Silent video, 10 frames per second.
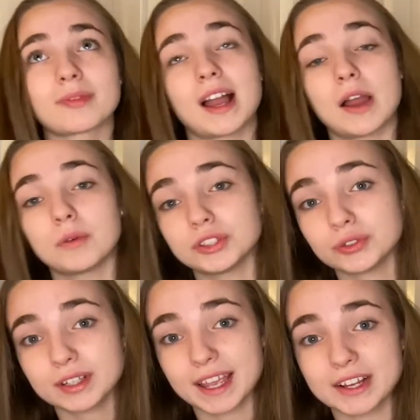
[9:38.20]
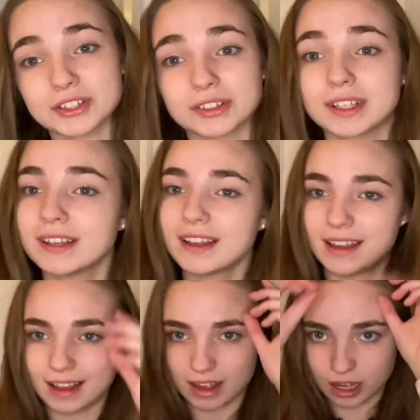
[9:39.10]
I will do it occasionally.
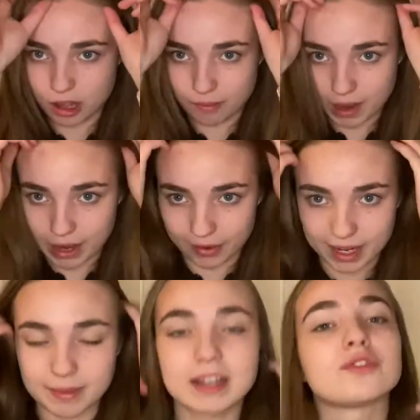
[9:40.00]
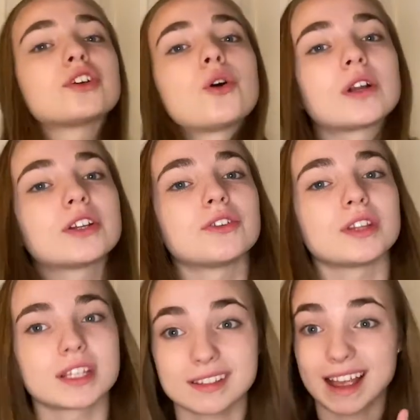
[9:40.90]
I recommend if you're going to do
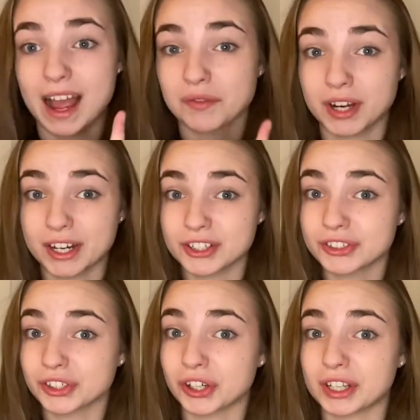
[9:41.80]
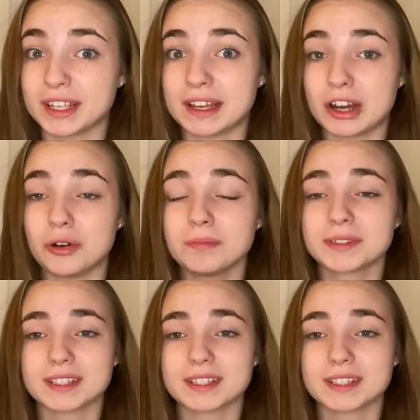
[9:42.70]
this, have your hair dirty, it helps.